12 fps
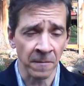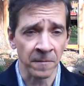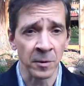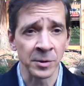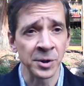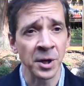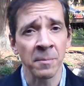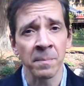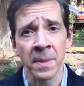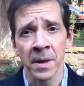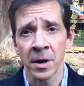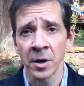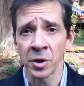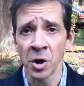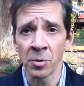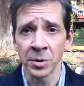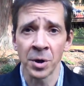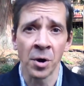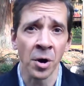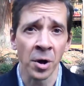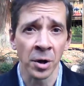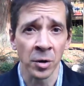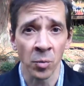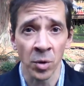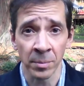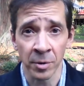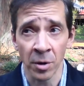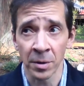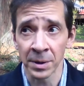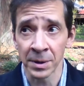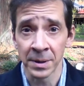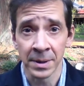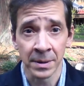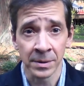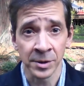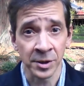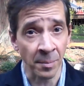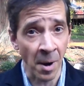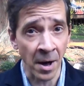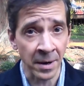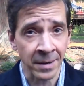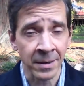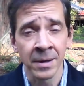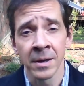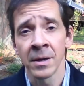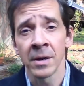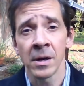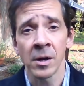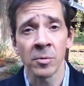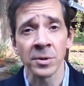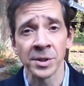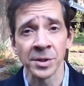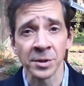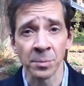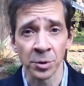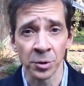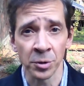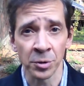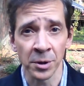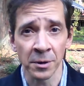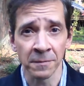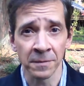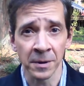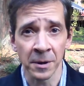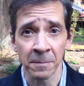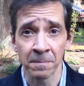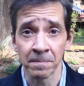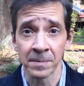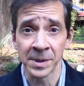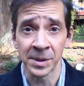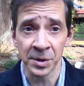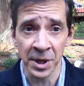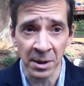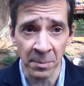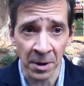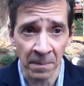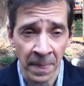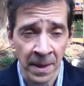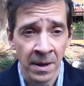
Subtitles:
first up, a note on what I'm calling schemata, which is the plural of schema.